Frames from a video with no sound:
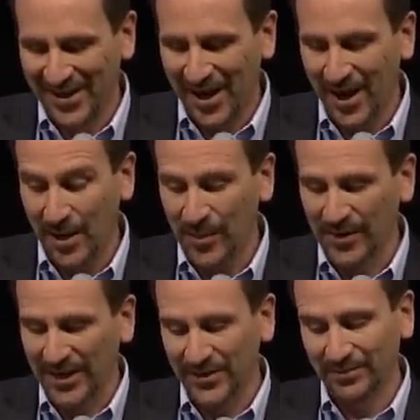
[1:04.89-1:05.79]

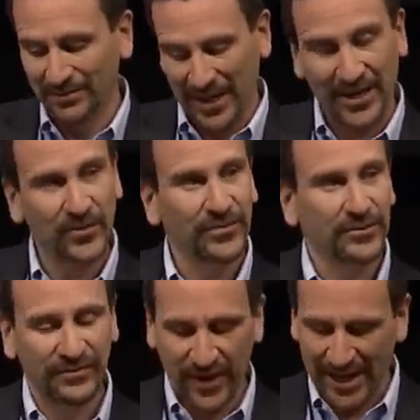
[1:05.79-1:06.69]
Okay, thank you
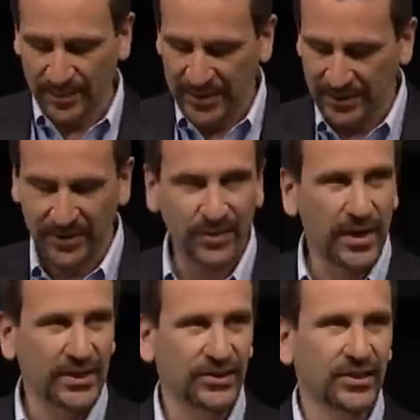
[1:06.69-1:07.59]
for inviting me to this
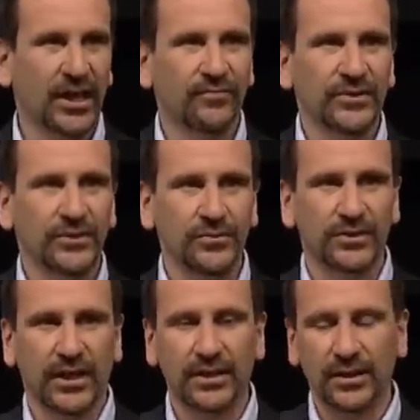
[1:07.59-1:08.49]
amazing conference in
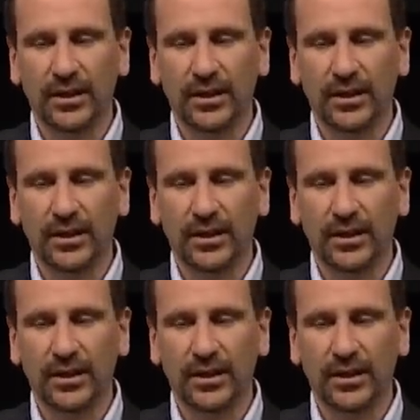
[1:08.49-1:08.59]
Utah.